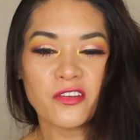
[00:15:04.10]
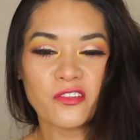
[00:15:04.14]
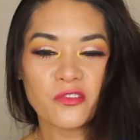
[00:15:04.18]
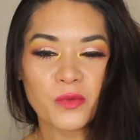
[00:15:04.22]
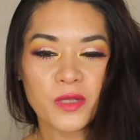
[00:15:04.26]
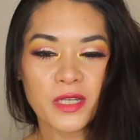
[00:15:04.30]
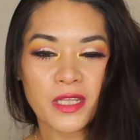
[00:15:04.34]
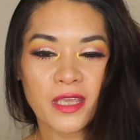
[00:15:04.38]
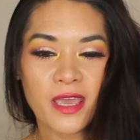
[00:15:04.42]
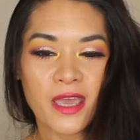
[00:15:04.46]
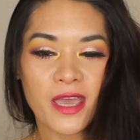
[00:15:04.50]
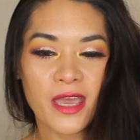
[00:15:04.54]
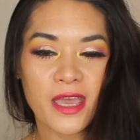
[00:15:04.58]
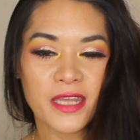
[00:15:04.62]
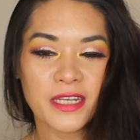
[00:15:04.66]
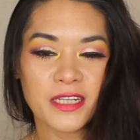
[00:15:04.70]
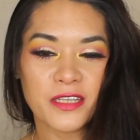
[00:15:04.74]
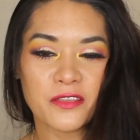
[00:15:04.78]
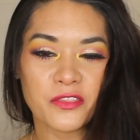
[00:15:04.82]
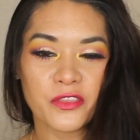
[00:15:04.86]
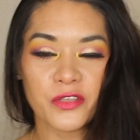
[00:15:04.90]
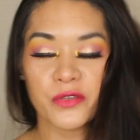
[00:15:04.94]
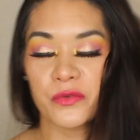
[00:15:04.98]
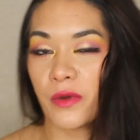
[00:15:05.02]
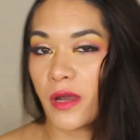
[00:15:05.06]
just went ahead
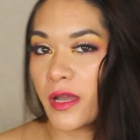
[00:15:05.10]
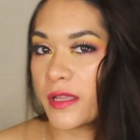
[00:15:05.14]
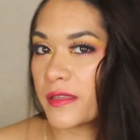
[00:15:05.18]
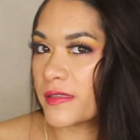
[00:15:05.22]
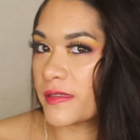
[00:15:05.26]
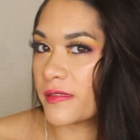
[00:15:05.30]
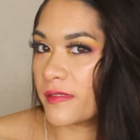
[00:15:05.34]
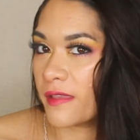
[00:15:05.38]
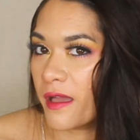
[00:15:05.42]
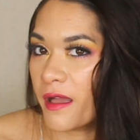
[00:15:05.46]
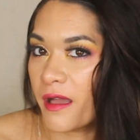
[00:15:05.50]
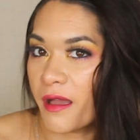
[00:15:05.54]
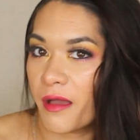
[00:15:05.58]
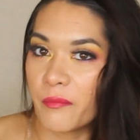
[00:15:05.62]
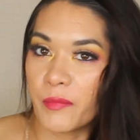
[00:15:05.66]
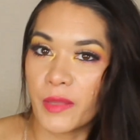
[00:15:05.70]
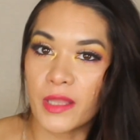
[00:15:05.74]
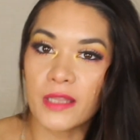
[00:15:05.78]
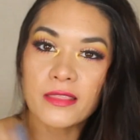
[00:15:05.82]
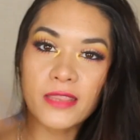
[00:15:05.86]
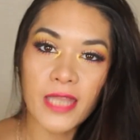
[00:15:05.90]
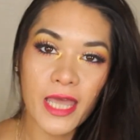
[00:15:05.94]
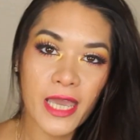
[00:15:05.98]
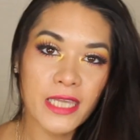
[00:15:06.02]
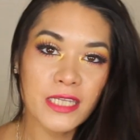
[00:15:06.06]
and threw on some
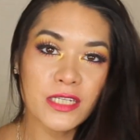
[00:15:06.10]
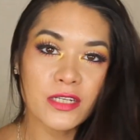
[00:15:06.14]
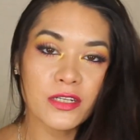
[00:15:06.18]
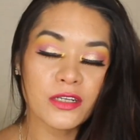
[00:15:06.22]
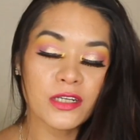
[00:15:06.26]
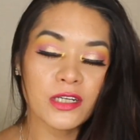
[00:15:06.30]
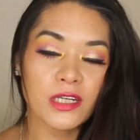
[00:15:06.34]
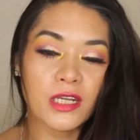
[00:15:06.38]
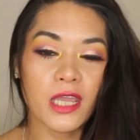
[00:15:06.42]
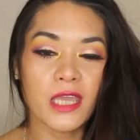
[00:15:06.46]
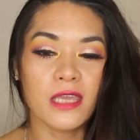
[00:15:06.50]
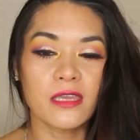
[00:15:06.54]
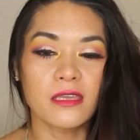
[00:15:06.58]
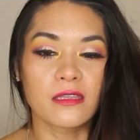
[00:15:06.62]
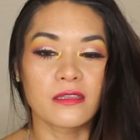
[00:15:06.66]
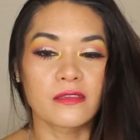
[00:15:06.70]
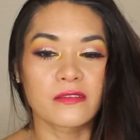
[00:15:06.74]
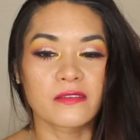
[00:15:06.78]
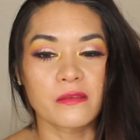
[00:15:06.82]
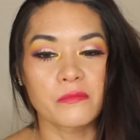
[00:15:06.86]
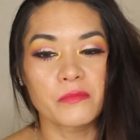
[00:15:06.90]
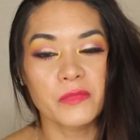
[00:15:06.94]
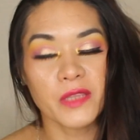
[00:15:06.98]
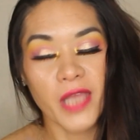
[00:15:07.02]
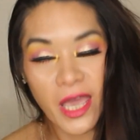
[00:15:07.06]
liner and
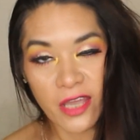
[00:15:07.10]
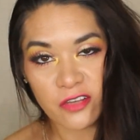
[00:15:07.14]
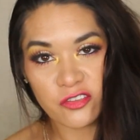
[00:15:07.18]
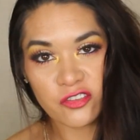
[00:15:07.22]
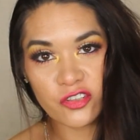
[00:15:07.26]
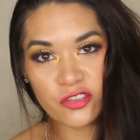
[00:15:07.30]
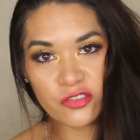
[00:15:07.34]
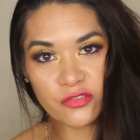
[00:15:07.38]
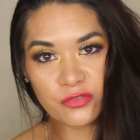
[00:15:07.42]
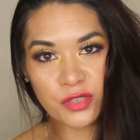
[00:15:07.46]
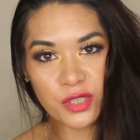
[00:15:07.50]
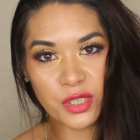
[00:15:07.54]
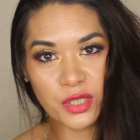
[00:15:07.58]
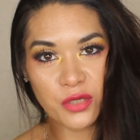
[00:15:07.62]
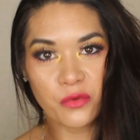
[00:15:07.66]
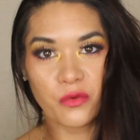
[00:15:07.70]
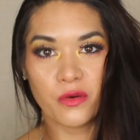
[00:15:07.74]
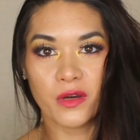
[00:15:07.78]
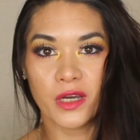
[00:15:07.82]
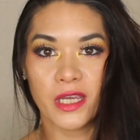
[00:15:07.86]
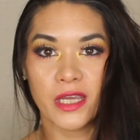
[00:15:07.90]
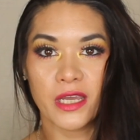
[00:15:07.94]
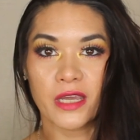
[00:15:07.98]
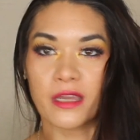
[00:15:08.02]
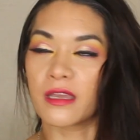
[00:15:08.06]
some lashes really
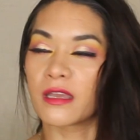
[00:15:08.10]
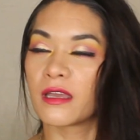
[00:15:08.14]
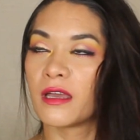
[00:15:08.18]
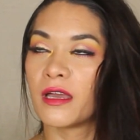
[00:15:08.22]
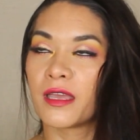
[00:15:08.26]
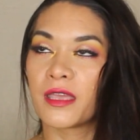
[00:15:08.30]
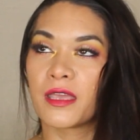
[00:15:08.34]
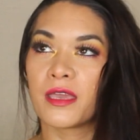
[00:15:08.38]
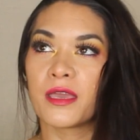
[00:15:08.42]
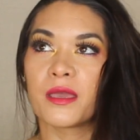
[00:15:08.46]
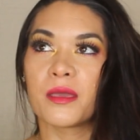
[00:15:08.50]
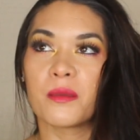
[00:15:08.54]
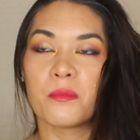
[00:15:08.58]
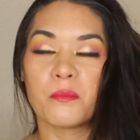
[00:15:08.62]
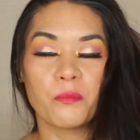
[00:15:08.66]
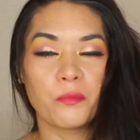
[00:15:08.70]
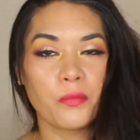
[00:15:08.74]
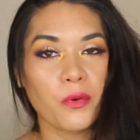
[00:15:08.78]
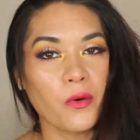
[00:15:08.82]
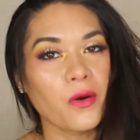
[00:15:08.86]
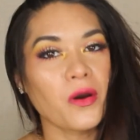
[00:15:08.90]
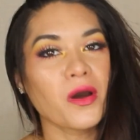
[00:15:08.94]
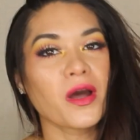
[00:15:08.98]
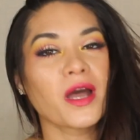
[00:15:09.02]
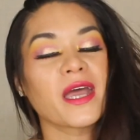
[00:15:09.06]
quick.
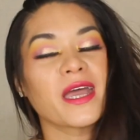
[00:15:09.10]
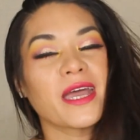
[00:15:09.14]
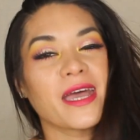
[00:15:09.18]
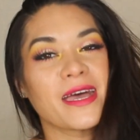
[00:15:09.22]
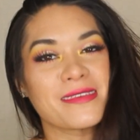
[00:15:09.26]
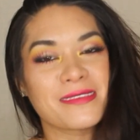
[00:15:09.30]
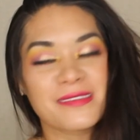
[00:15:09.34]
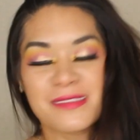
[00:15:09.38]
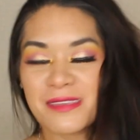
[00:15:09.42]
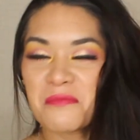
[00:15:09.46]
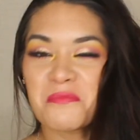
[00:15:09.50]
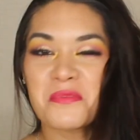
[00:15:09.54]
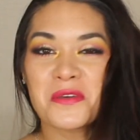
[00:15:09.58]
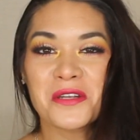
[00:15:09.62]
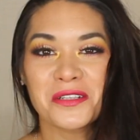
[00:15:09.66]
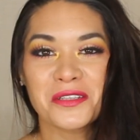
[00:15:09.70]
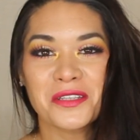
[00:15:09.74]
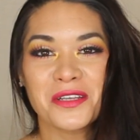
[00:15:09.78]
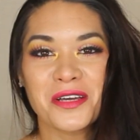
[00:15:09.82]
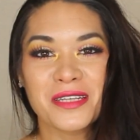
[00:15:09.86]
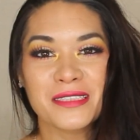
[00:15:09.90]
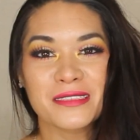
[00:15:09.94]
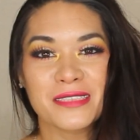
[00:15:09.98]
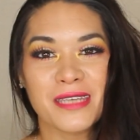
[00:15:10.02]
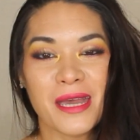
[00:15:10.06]
Boy, has it been a
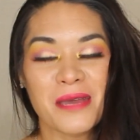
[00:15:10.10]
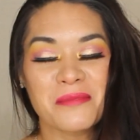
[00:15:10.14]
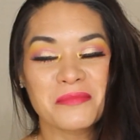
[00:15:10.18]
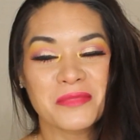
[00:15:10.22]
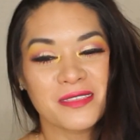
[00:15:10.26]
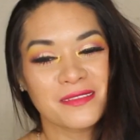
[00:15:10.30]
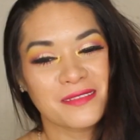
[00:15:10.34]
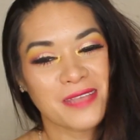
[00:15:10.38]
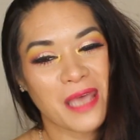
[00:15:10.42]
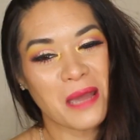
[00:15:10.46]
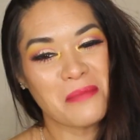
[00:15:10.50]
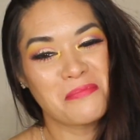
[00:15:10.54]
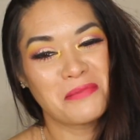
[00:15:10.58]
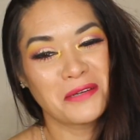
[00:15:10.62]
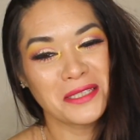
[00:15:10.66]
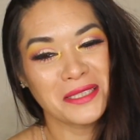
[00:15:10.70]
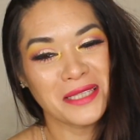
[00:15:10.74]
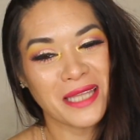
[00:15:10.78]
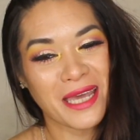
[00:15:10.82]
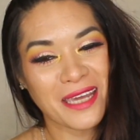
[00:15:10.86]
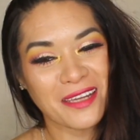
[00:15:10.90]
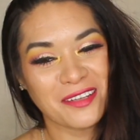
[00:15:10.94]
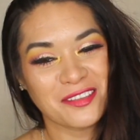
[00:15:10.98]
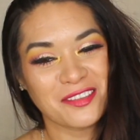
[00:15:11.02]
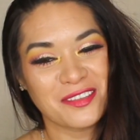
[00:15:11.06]
long time since I put
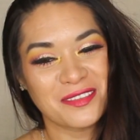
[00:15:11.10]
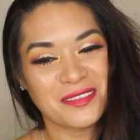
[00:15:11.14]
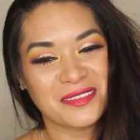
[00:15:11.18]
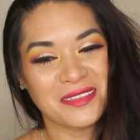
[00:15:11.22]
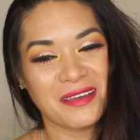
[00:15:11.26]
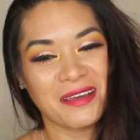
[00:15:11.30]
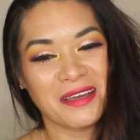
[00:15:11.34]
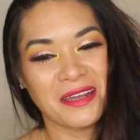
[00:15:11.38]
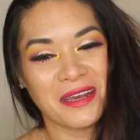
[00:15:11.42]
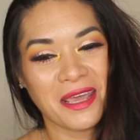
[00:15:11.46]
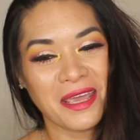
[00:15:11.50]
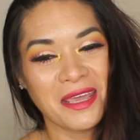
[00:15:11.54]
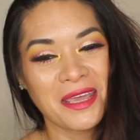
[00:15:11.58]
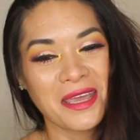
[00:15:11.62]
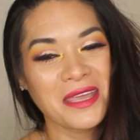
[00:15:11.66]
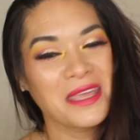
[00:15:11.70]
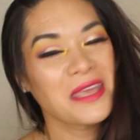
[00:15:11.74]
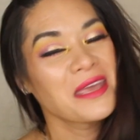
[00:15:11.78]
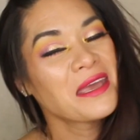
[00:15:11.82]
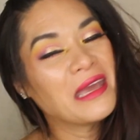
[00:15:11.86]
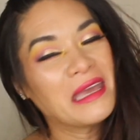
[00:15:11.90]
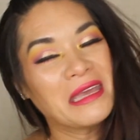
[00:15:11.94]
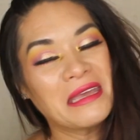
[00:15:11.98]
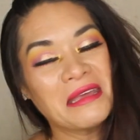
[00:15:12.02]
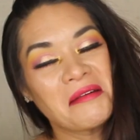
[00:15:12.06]
lashes on.
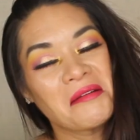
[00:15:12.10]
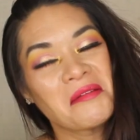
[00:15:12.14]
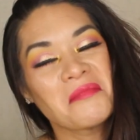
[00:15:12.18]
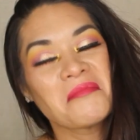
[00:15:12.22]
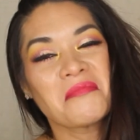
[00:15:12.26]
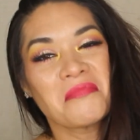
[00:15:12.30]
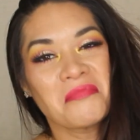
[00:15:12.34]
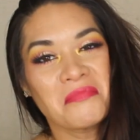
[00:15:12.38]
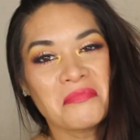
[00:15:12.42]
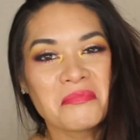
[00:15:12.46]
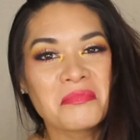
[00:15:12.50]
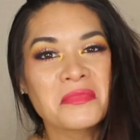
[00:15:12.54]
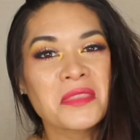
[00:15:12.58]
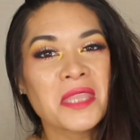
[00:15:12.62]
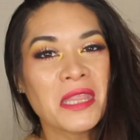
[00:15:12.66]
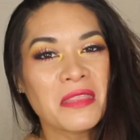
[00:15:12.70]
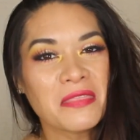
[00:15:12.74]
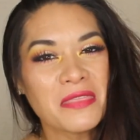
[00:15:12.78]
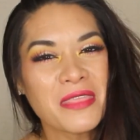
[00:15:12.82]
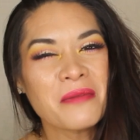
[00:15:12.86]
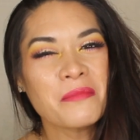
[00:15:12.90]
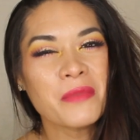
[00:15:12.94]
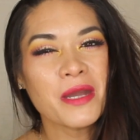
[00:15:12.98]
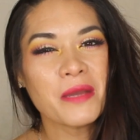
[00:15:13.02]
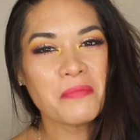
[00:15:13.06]

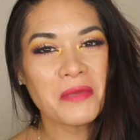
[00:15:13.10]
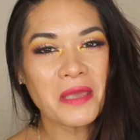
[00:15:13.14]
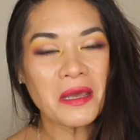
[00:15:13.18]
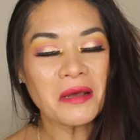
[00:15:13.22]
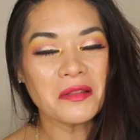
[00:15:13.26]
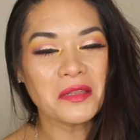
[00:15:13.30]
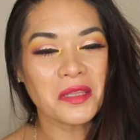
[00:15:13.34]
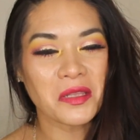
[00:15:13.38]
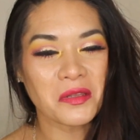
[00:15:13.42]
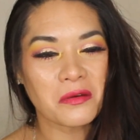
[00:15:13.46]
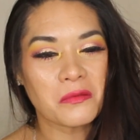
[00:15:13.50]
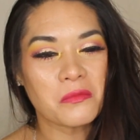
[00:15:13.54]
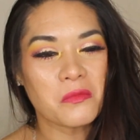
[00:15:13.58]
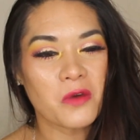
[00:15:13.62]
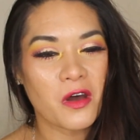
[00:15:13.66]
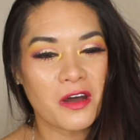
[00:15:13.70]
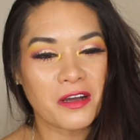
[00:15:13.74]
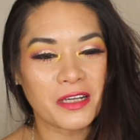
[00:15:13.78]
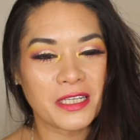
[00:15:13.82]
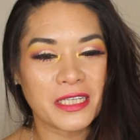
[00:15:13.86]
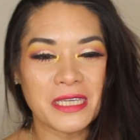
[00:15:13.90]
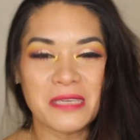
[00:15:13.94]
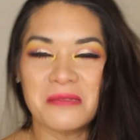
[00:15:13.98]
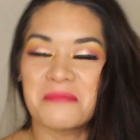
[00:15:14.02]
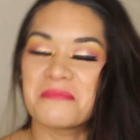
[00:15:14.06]
They might be a little
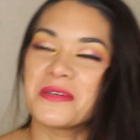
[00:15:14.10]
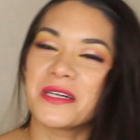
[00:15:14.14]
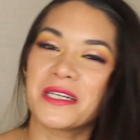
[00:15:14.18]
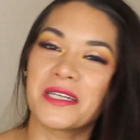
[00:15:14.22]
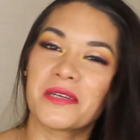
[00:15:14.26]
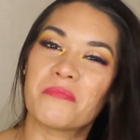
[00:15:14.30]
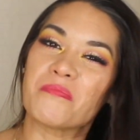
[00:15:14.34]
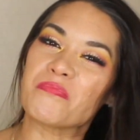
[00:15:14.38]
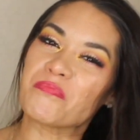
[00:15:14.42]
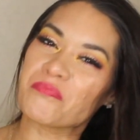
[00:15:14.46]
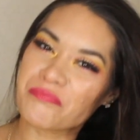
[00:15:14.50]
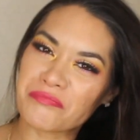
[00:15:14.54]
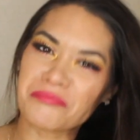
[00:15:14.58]
wonky, but